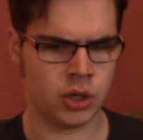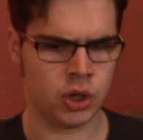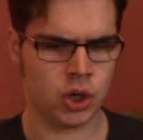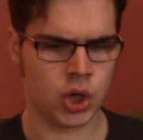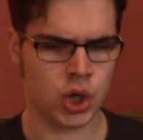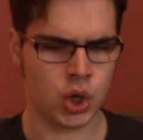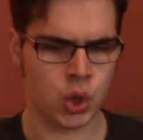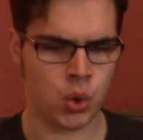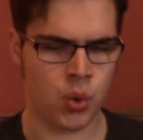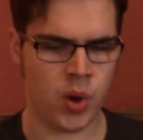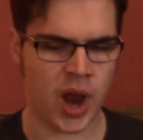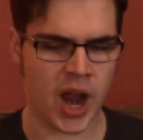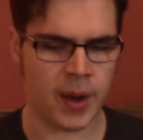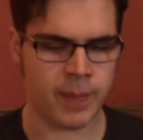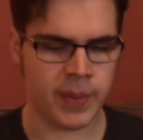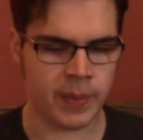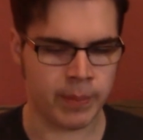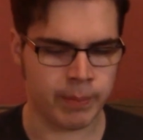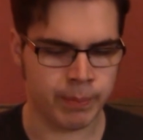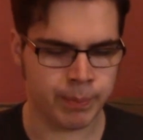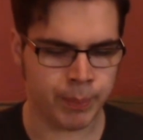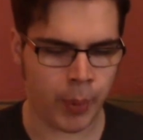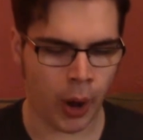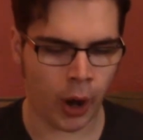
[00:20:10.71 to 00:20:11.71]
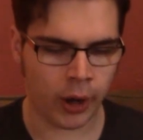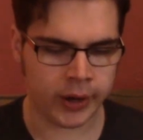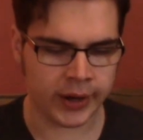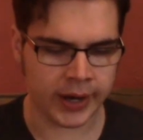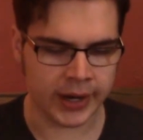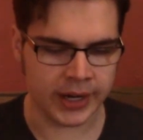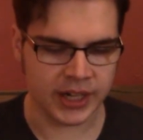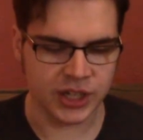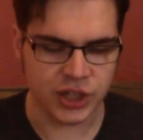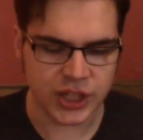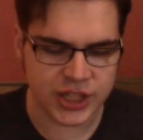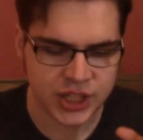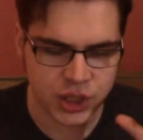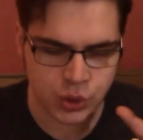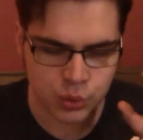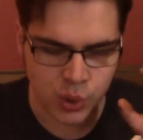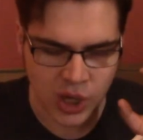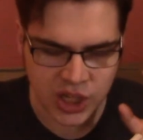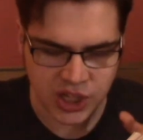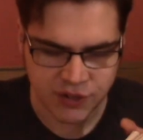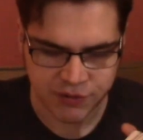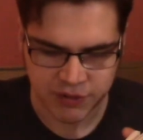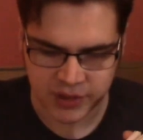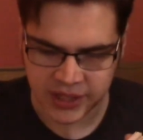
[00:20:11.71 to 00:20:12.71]
who had been barking
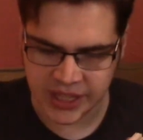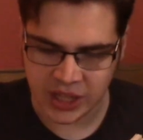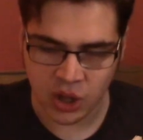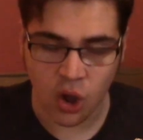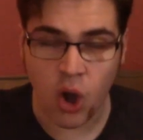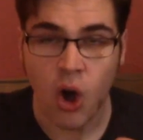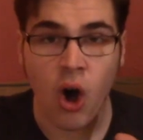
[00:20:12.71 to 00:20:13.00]
distressfully